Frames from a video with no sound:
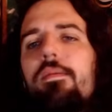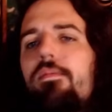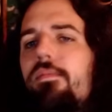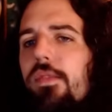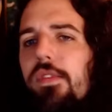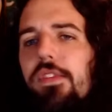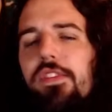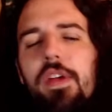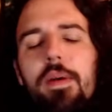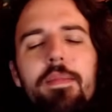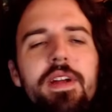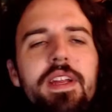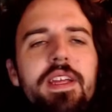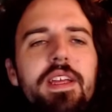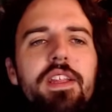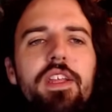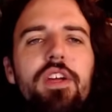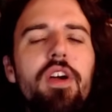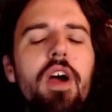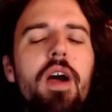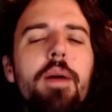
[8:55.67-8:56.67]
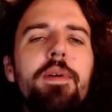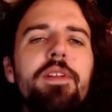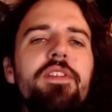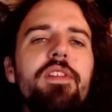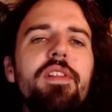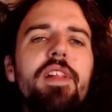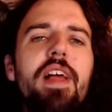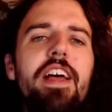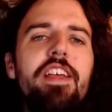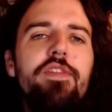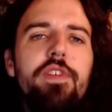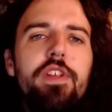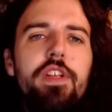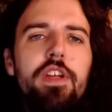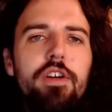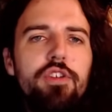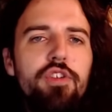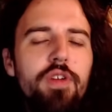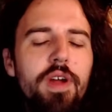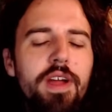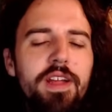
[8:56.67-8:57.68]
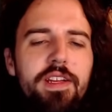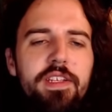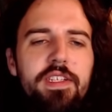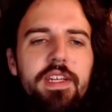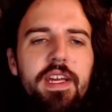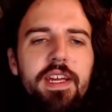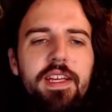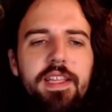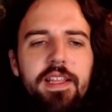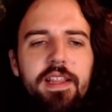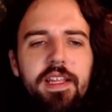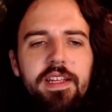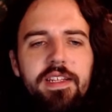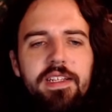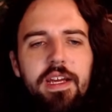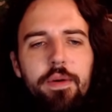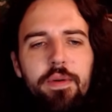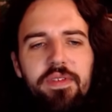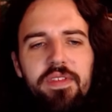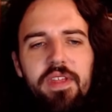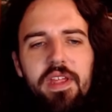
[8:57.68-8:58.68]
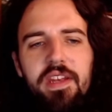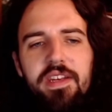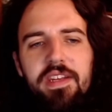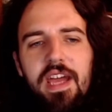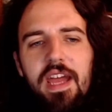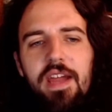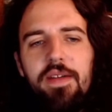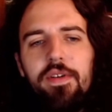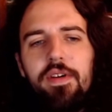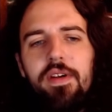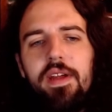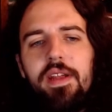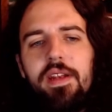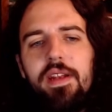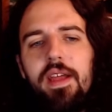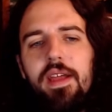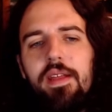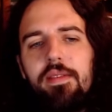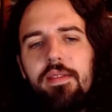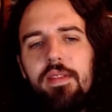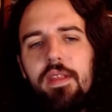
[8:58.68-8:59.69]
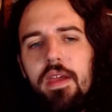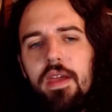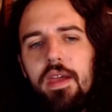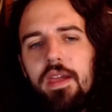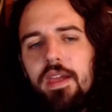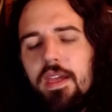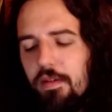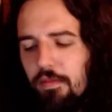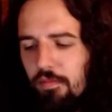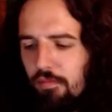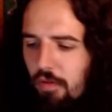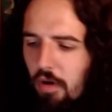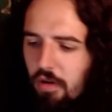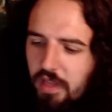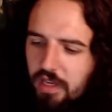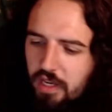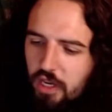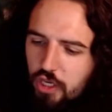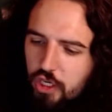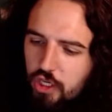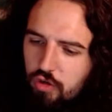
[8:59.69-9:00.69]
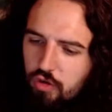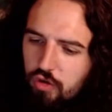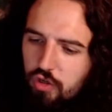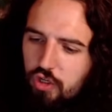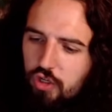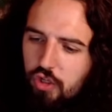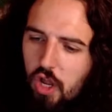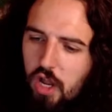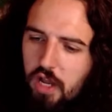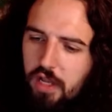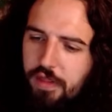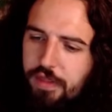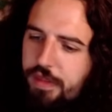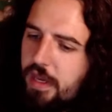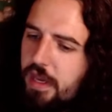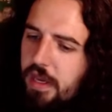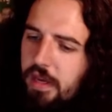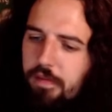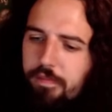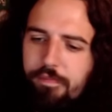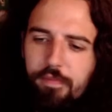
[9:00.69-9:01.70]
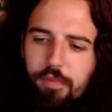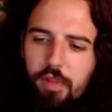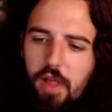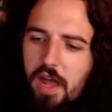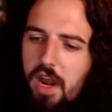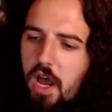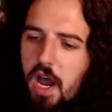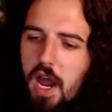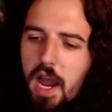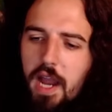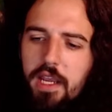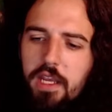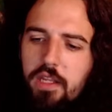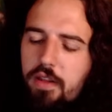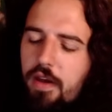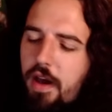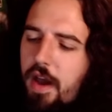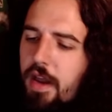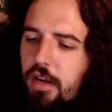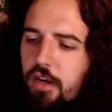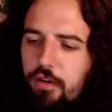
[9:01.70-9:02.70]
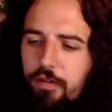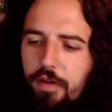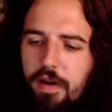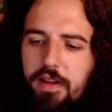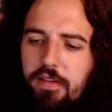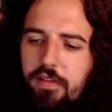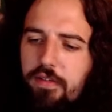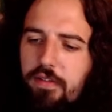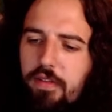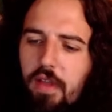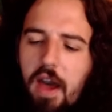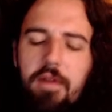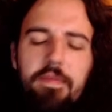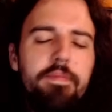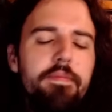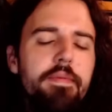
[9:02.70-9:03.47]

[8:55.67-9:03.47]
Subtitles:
Somebody in the comments in the last video tried to say that Lindell was not a diver, and he wrote like a huge long thing, a lot of hockey talk, great stuff.